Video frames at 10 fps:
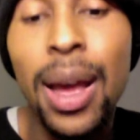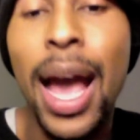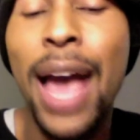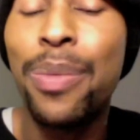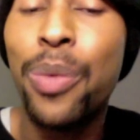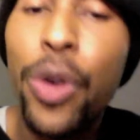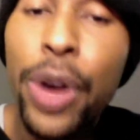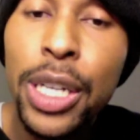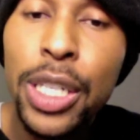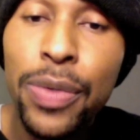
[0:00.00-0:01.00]
I have more
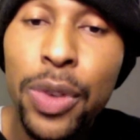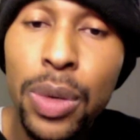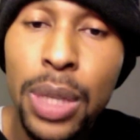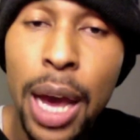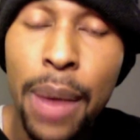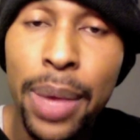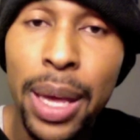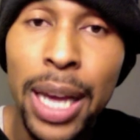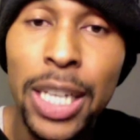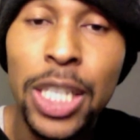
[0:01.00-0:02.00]
interviews
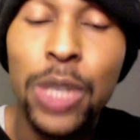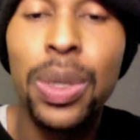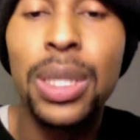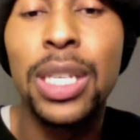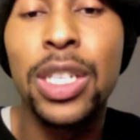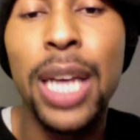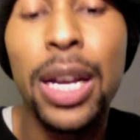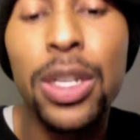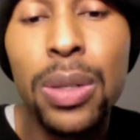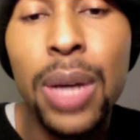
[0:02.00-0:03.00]
coming. I just wanted to
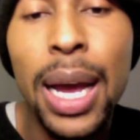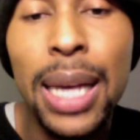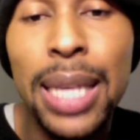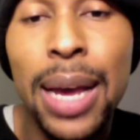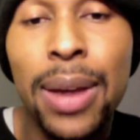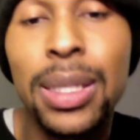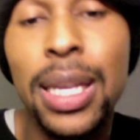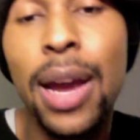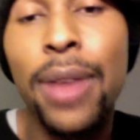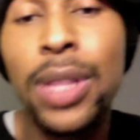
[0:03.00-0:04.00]
shout you guys out and see
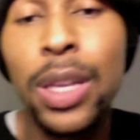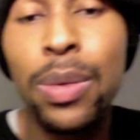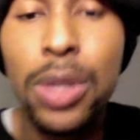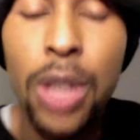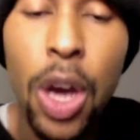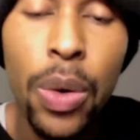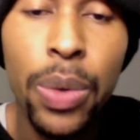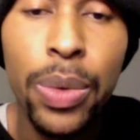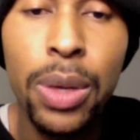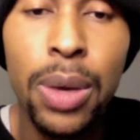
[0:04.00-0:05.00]
how everything was going
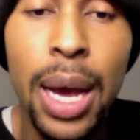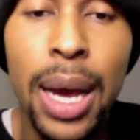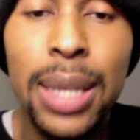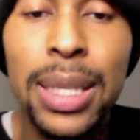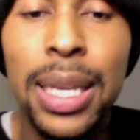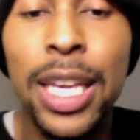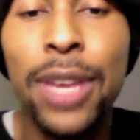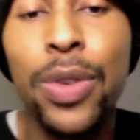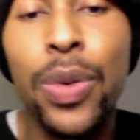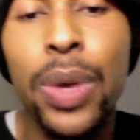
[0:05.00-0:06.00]
with you guys and give
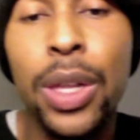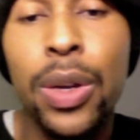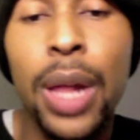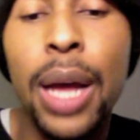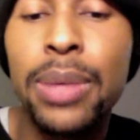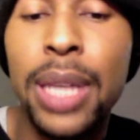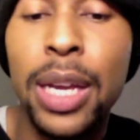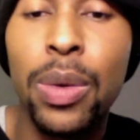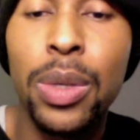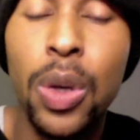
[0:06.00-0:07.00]
you a little update on
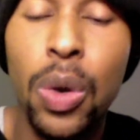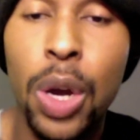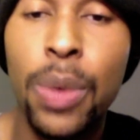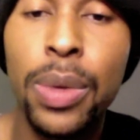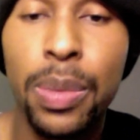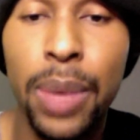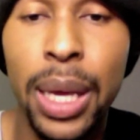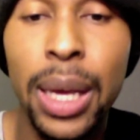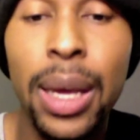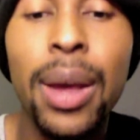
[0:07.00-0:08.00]
what's going on with me.